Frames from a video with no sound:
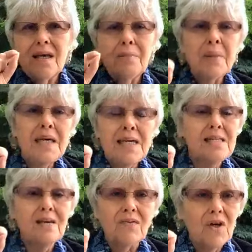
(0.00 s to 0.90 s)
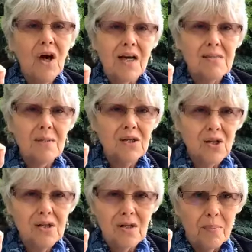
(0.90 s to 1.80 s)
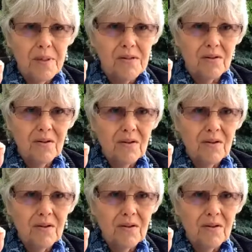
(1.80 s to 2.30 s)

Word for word: piece of the cosmic jigsaw puzzle.